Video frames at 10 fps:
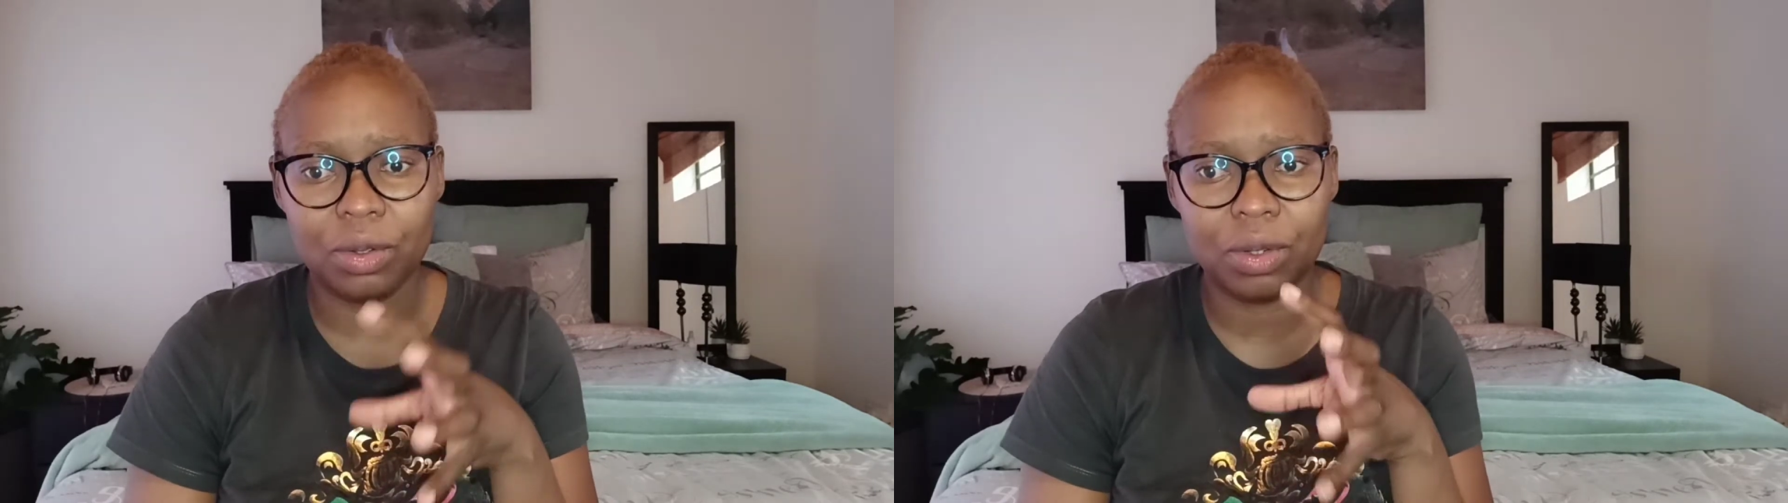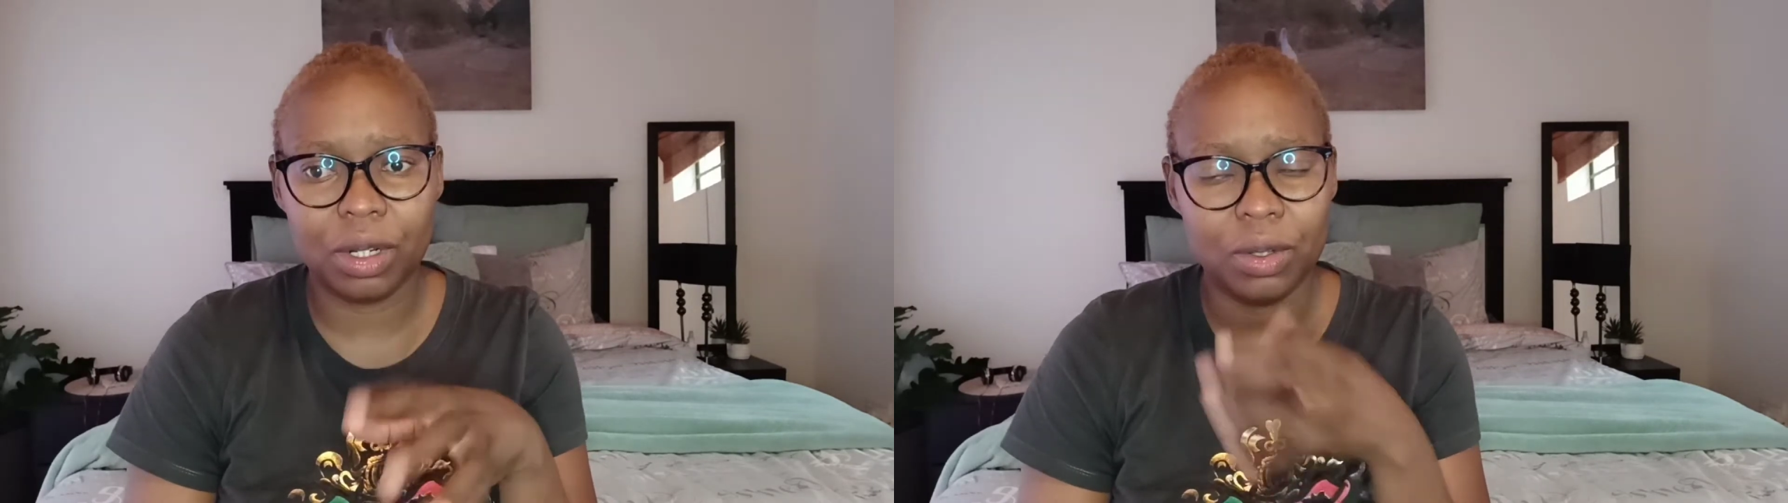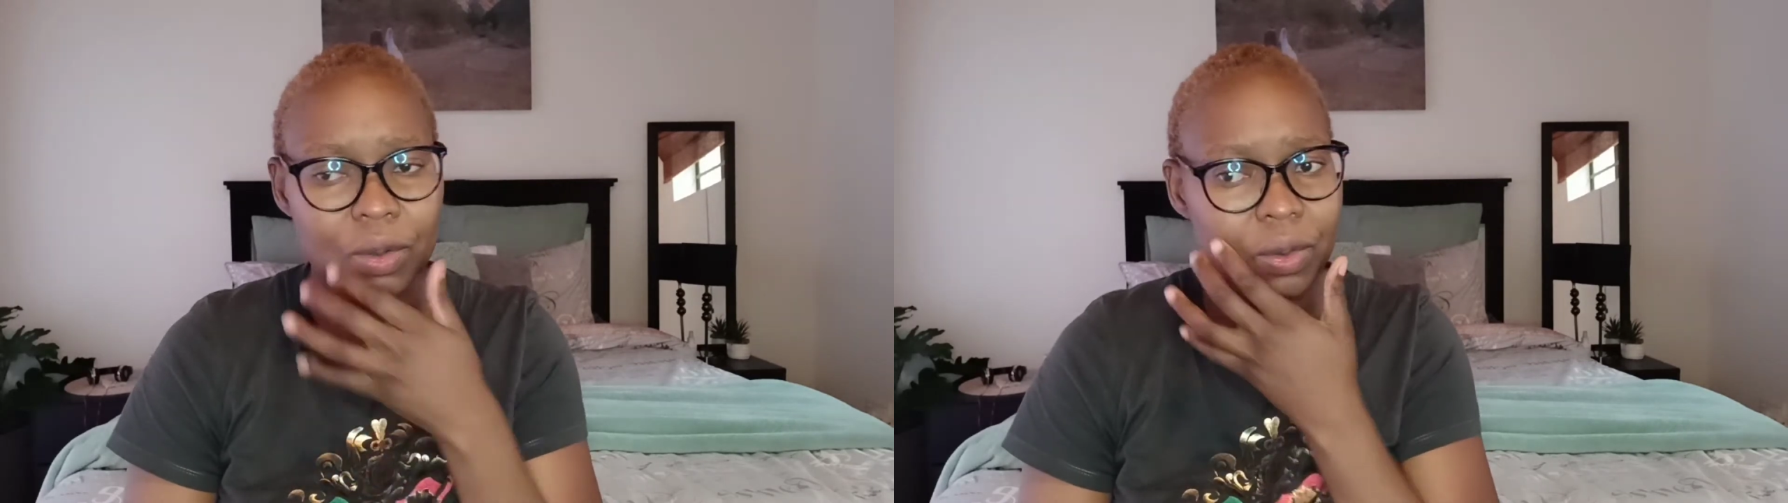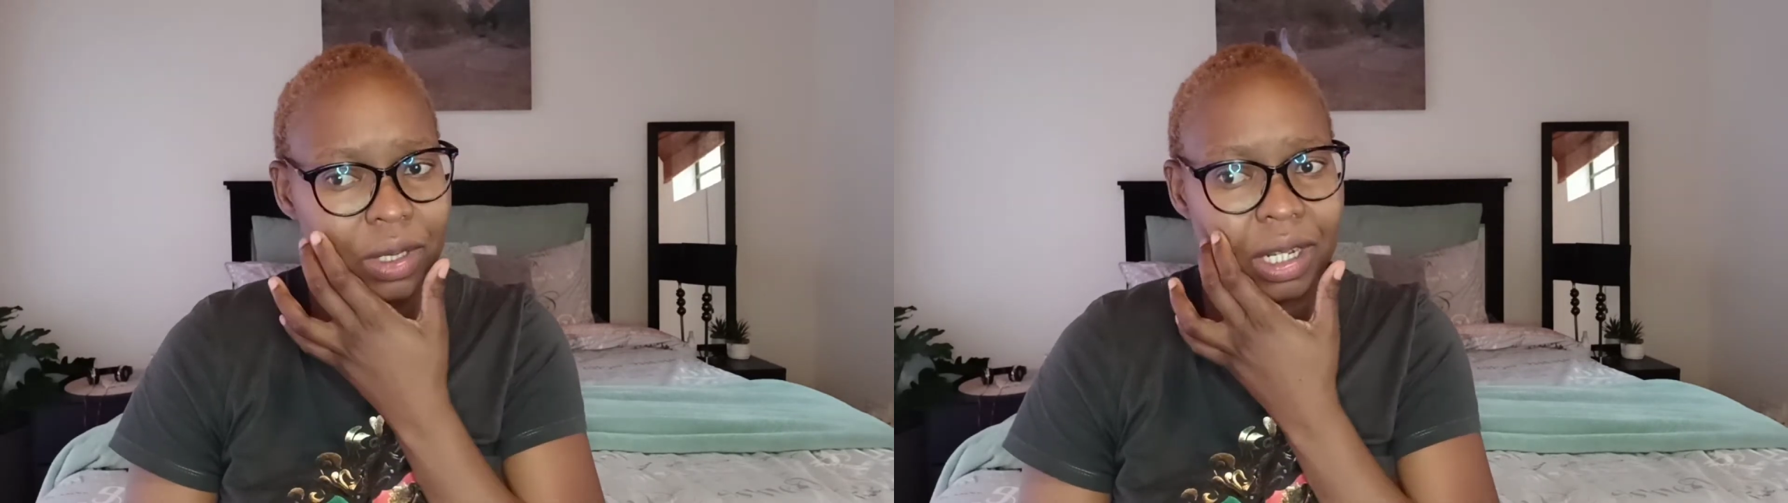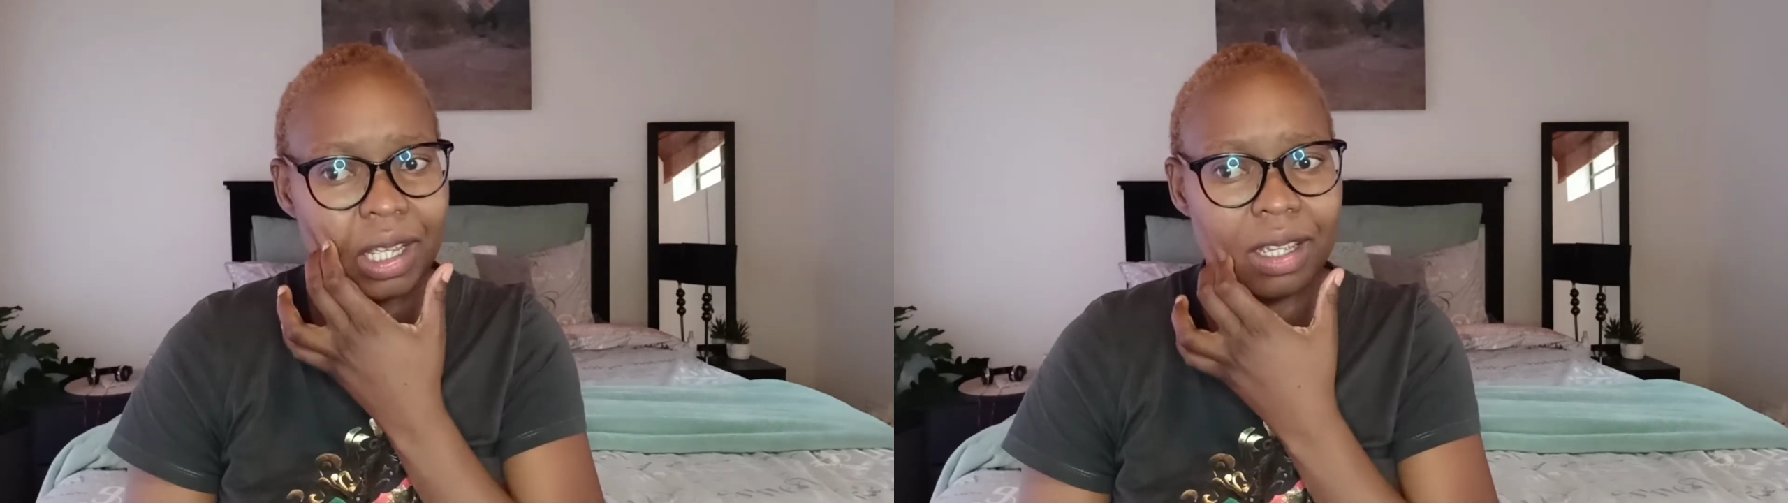going to use
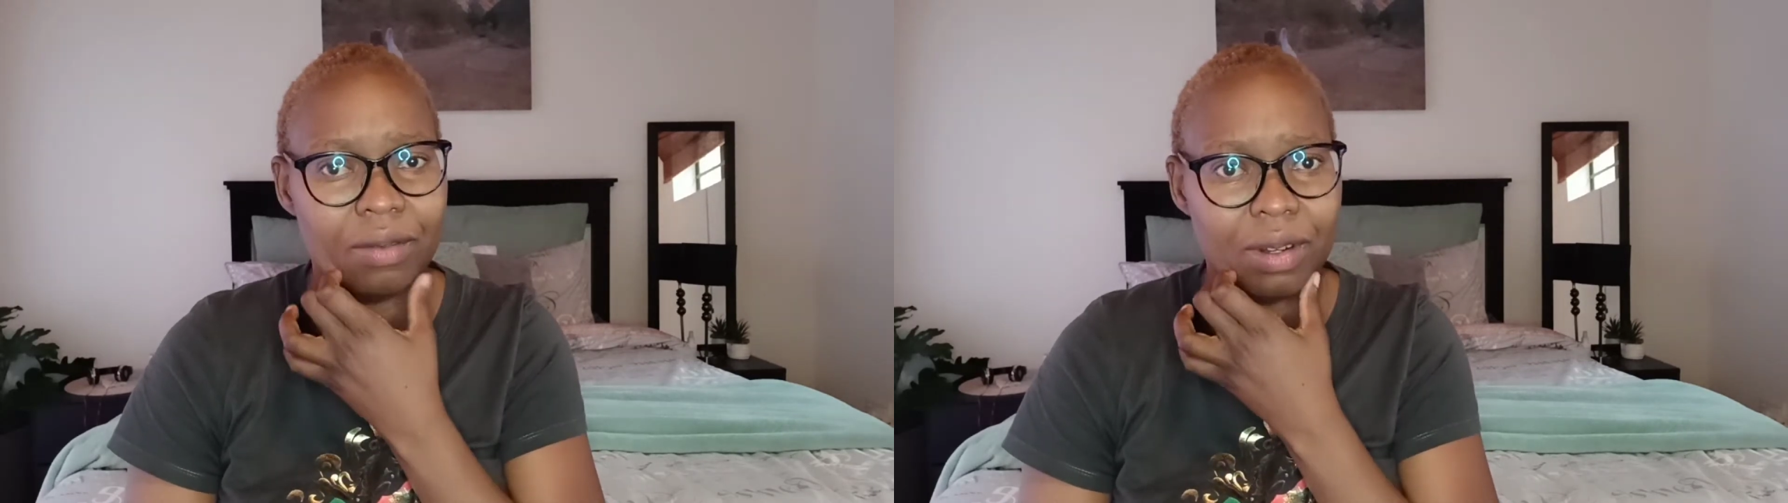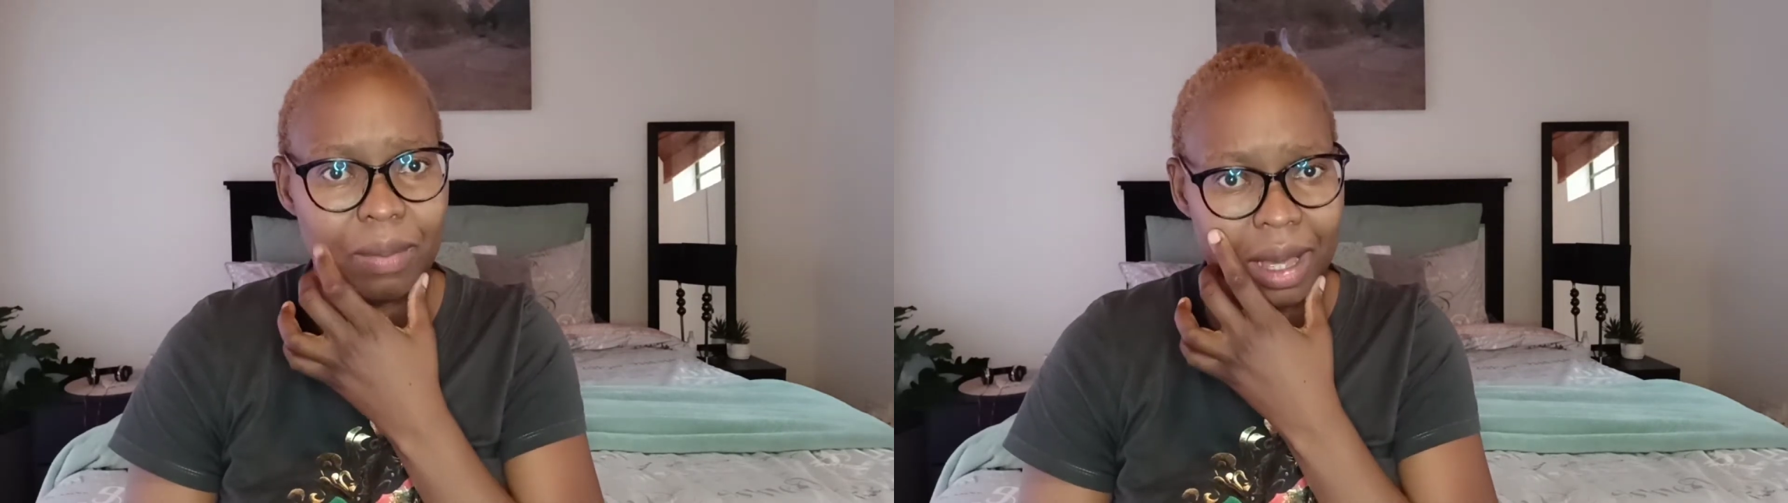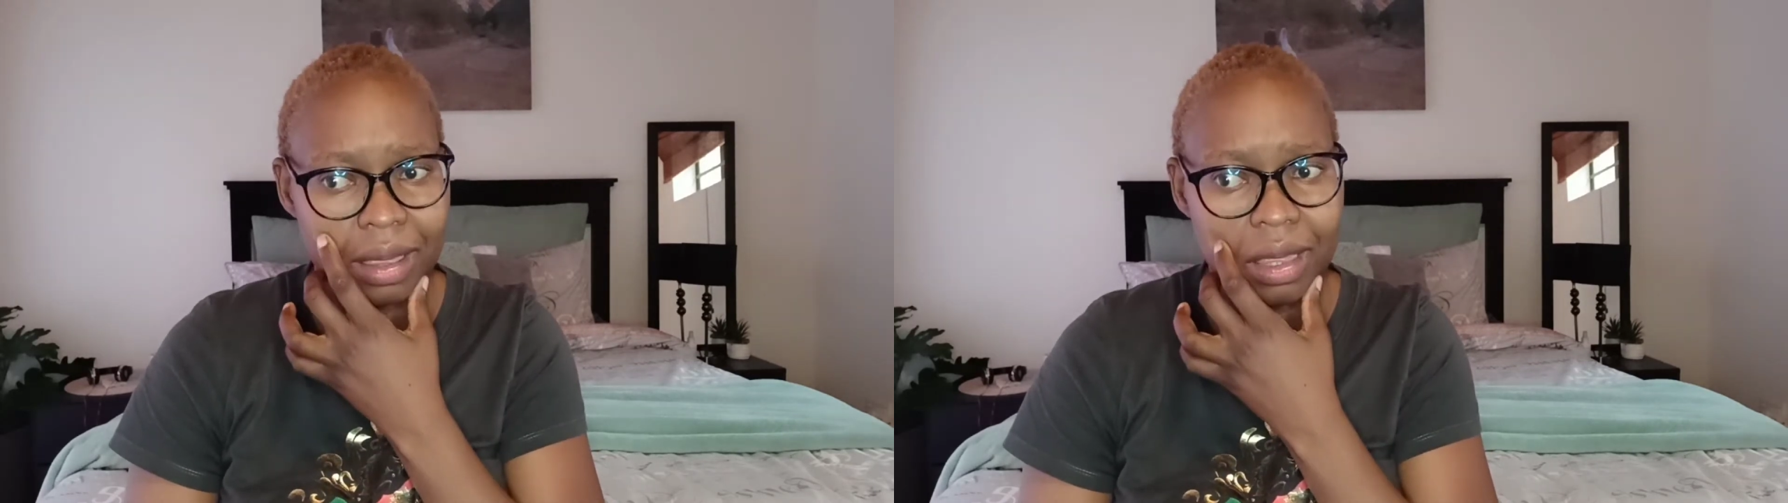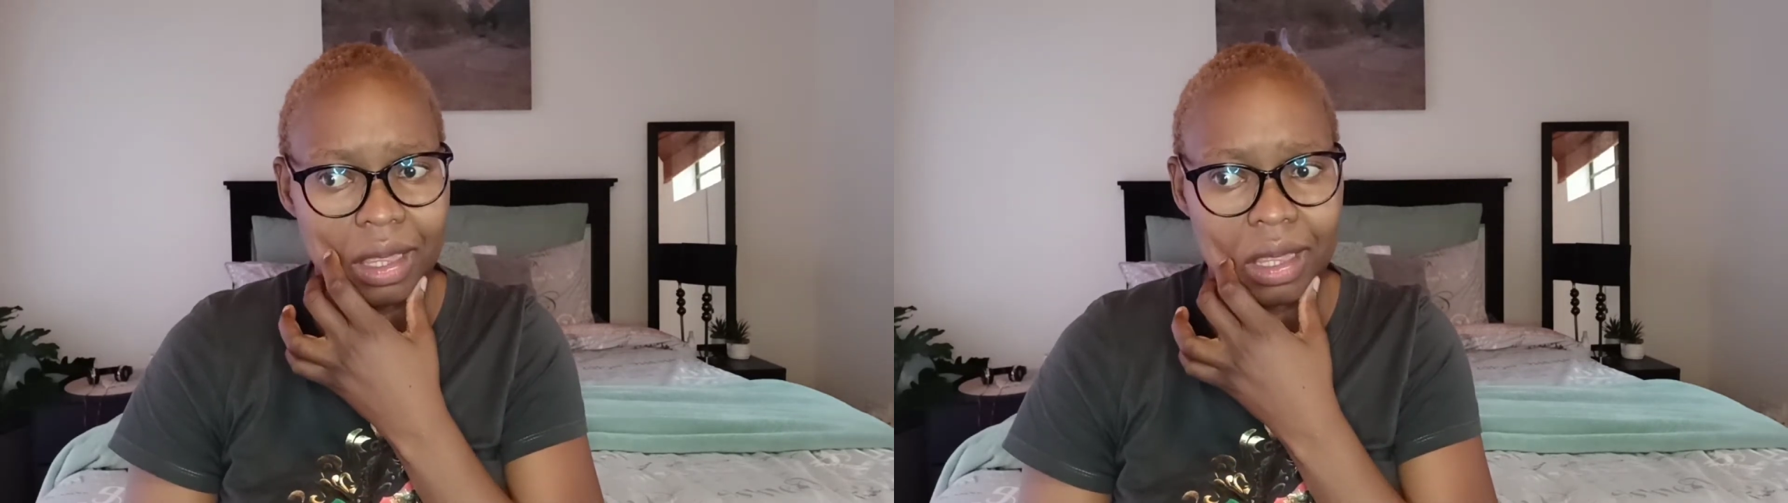in a given month,